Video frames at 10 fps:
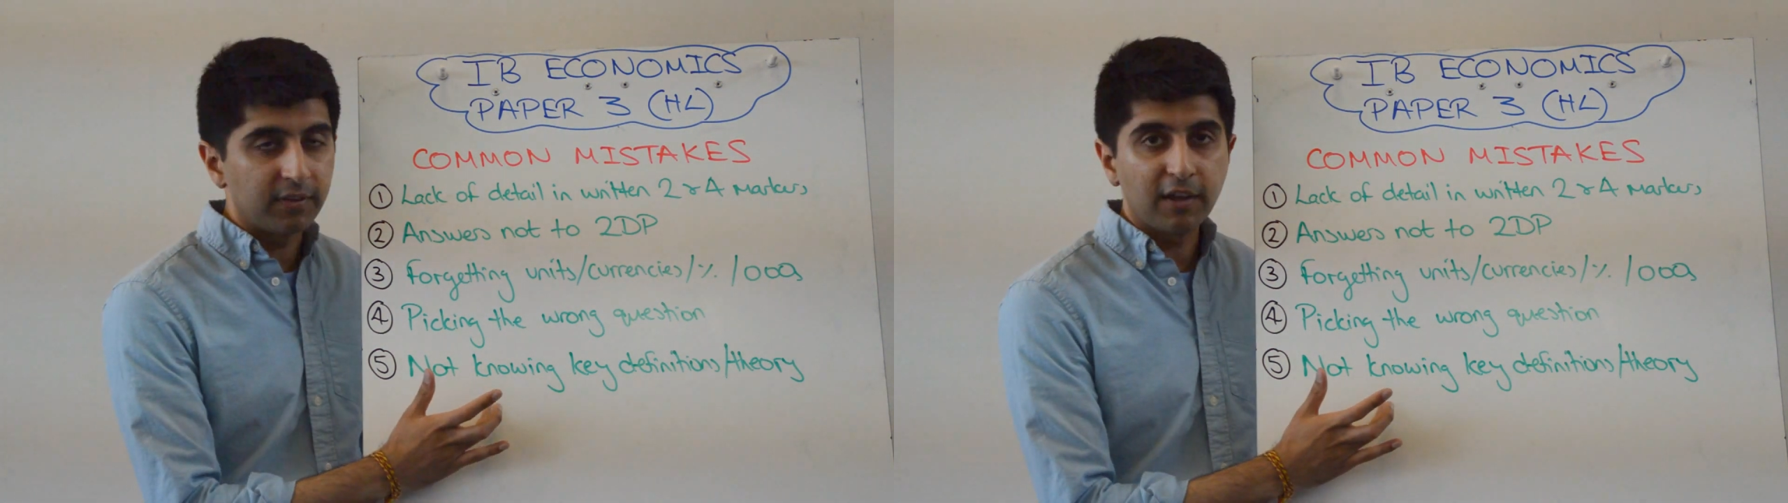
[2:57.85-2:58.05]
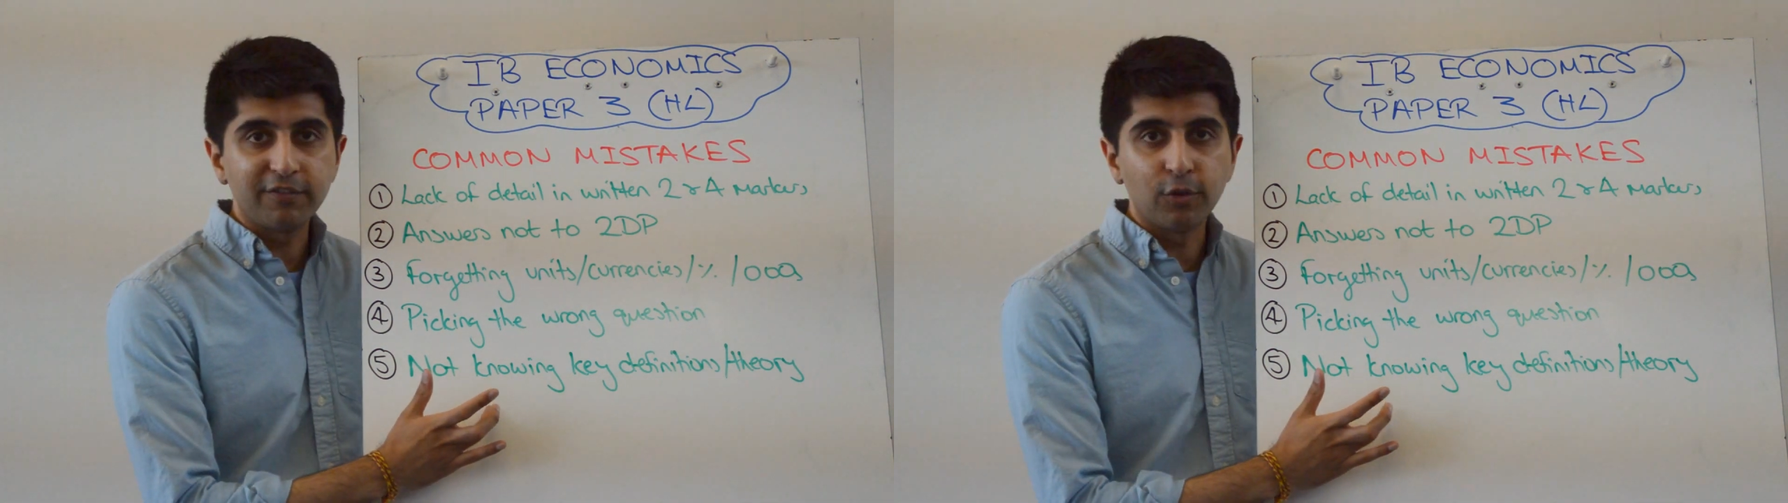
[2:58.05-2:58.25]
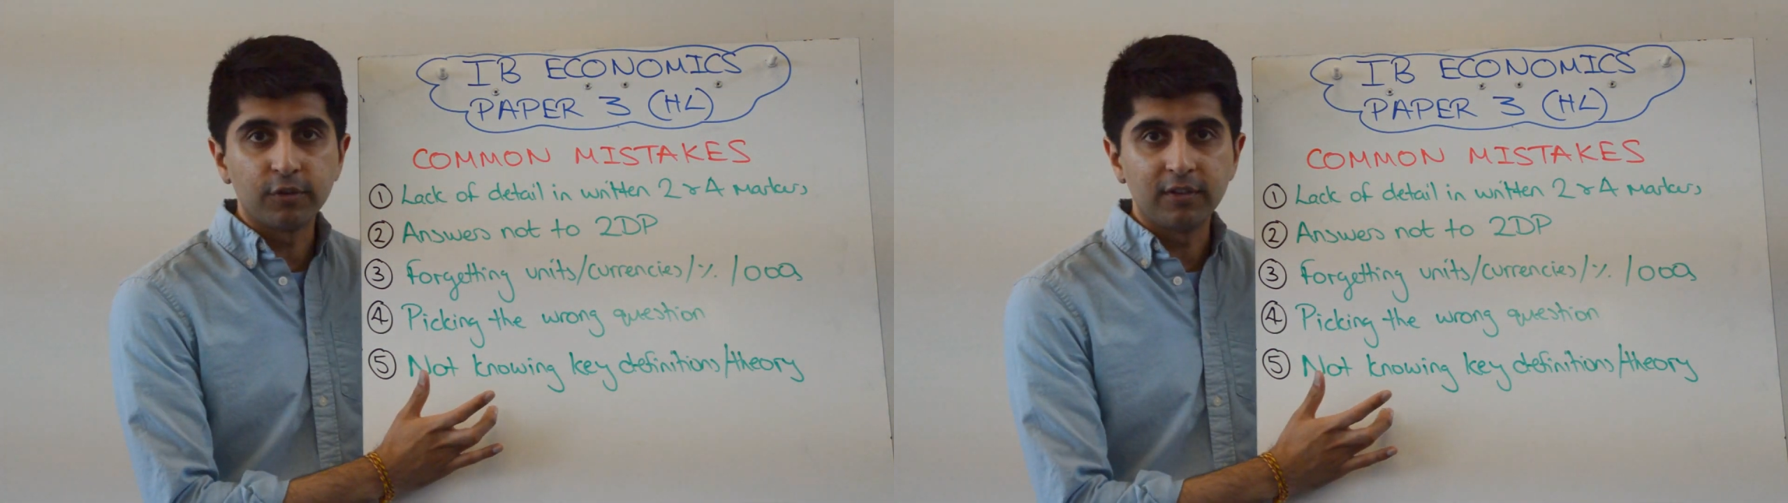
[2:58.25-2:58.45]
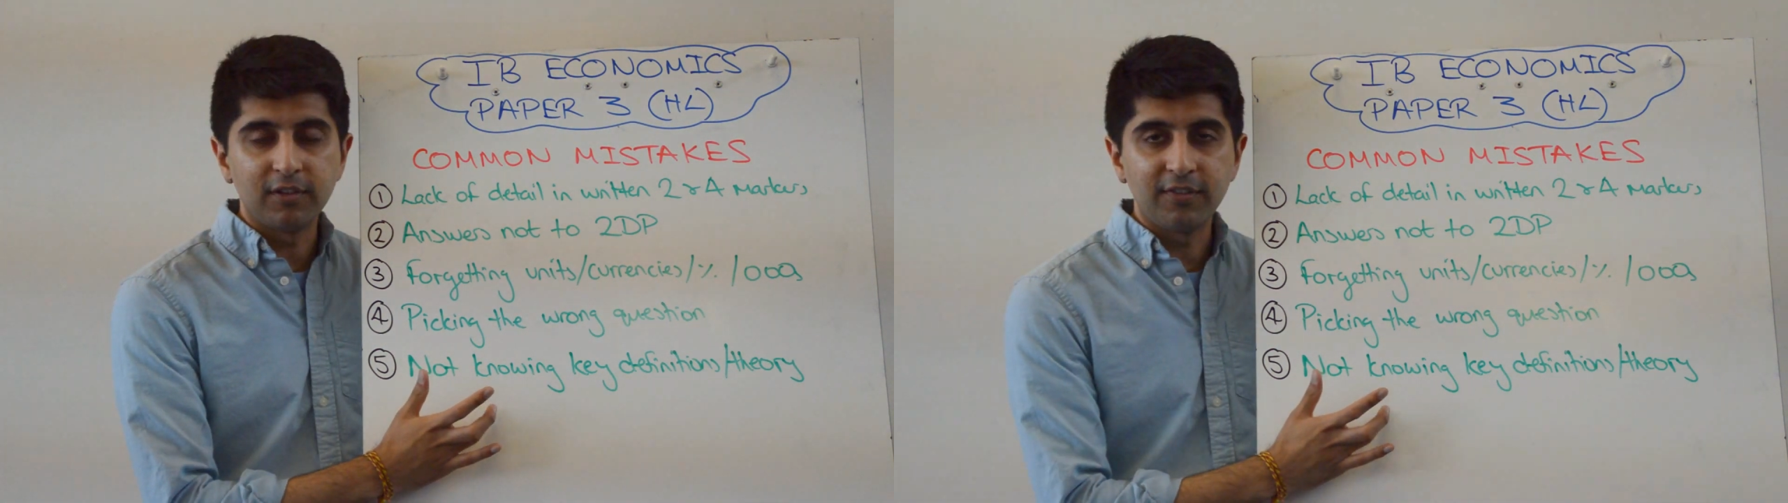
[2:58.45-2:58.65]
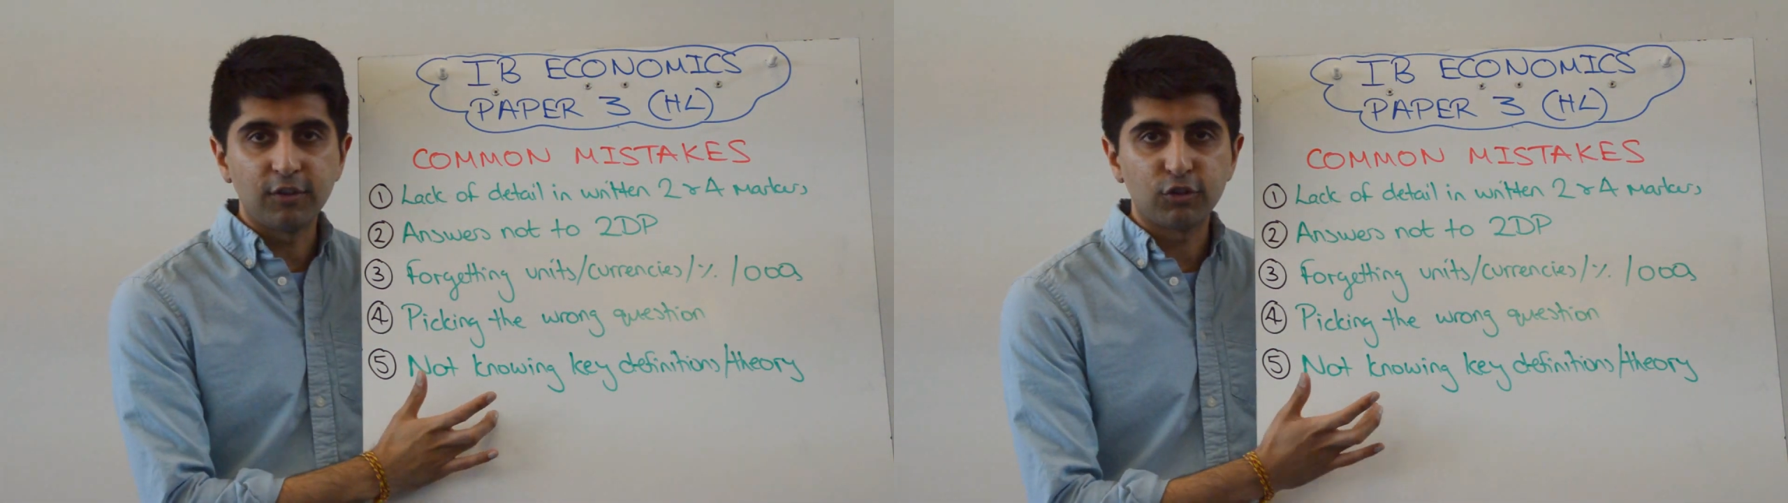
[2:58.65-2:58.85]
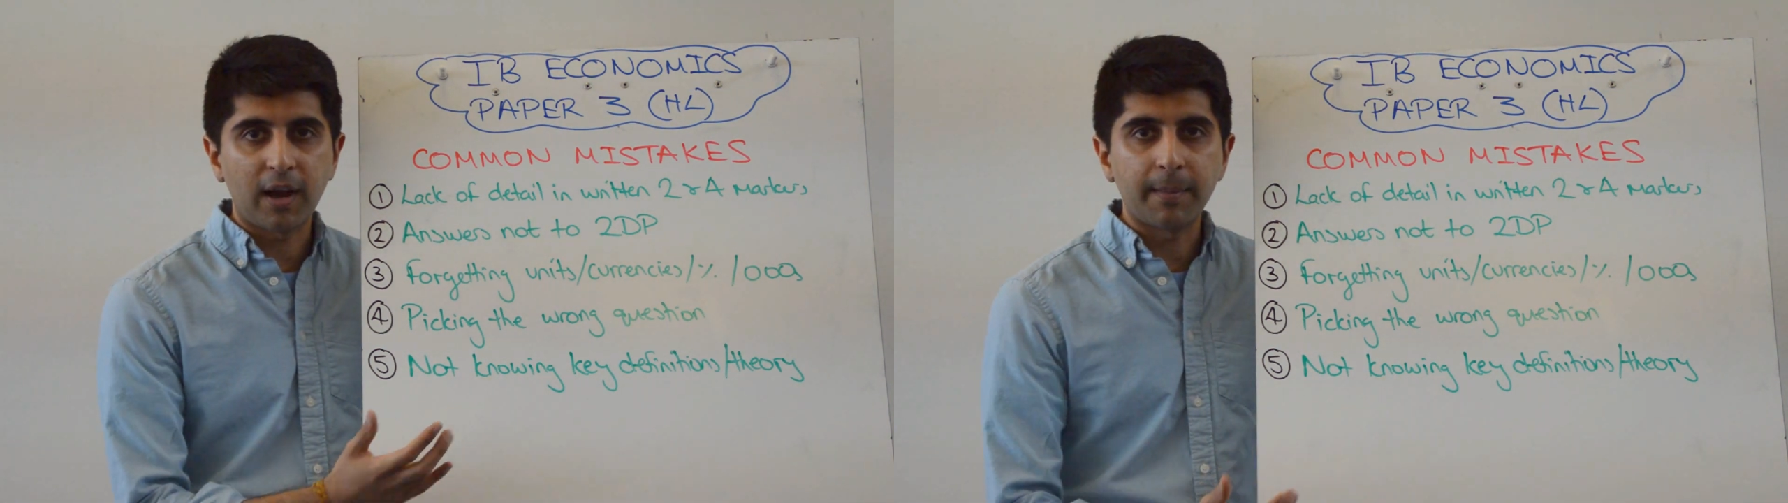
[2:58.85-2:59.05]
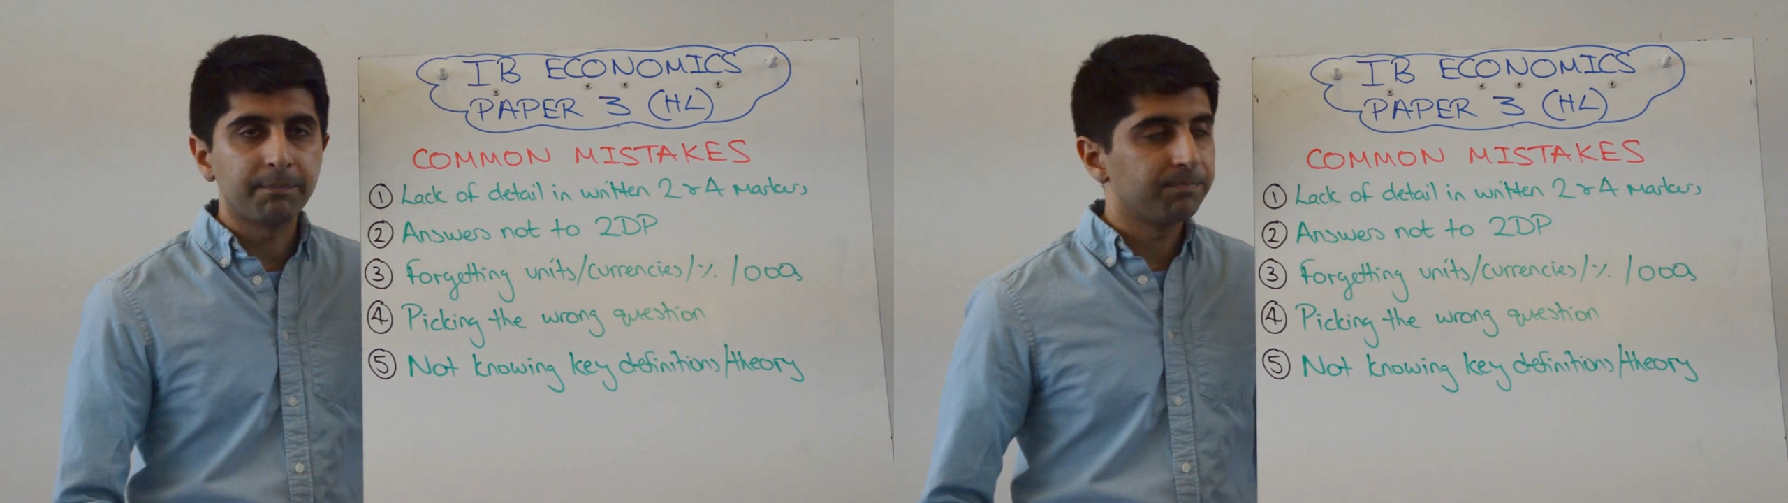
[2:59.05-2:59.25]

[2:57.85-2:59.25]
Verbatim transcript: that falls into this trap.